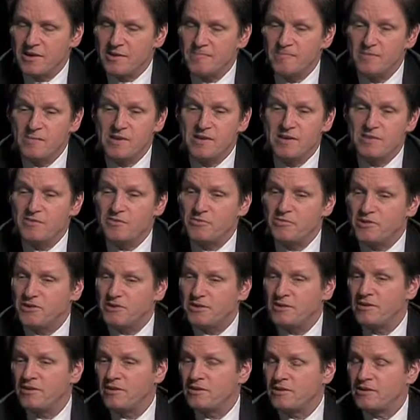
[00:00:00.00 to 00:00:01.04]
either
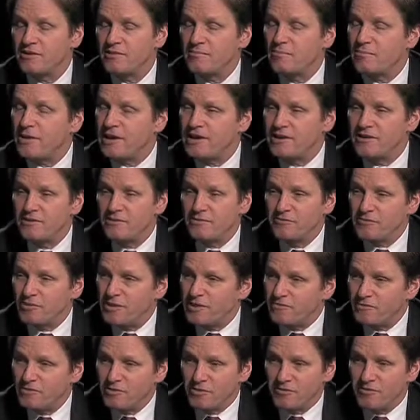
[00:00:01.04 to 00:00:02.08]
on a competitive
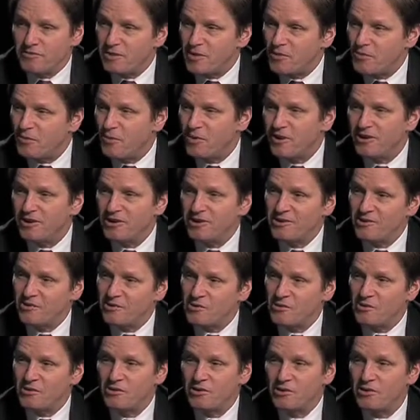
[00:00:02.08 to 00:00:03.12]
level if they want it,
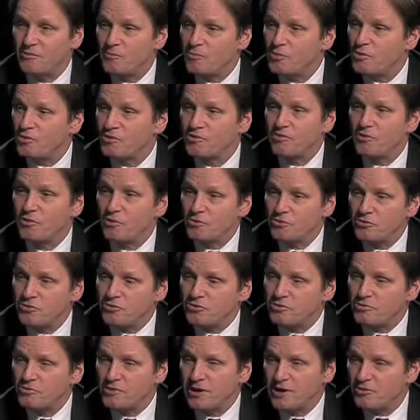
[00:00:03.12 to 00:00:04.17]
or on a more
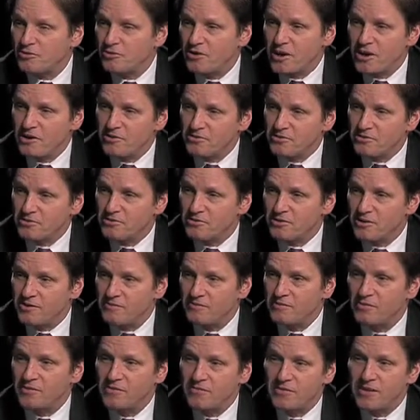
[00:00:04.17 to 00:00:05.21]
social, recreational
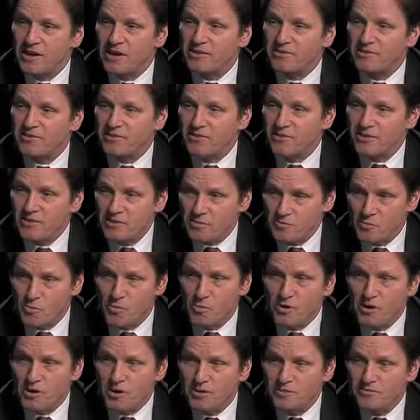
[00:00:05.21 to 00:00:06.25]
level if that's
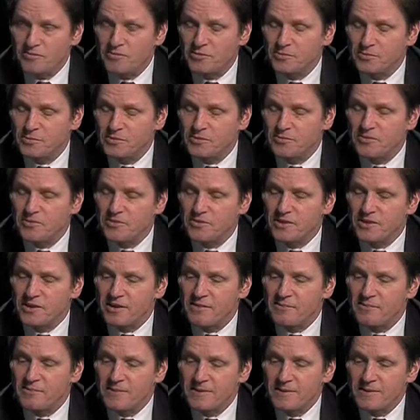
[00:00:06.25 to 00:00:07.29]
more comfortable for
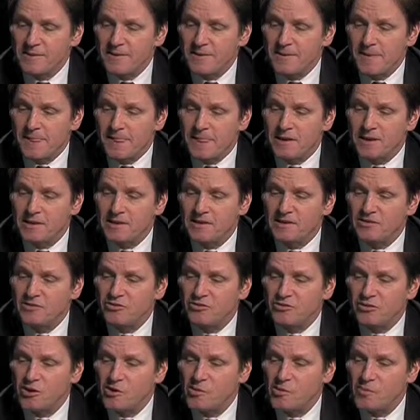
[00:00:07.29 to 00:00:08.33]
them. It's
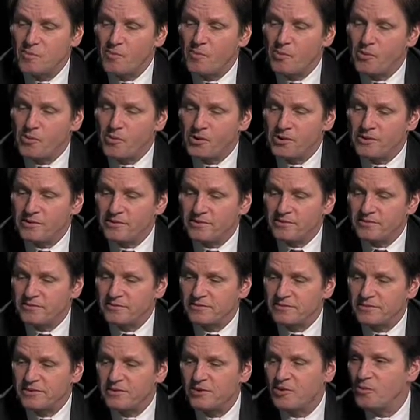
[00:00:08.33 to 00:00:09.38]
so important.
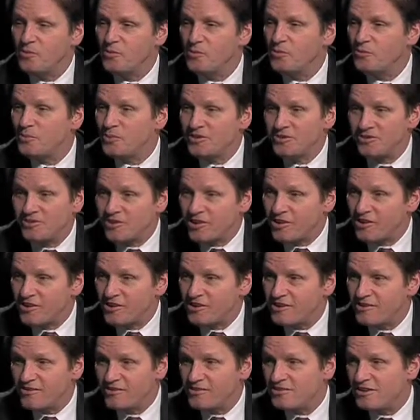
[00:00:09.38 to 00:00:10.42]
When we
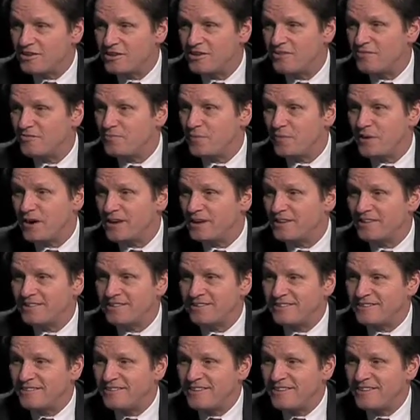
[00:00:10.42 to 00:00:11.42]
started, Steve, back in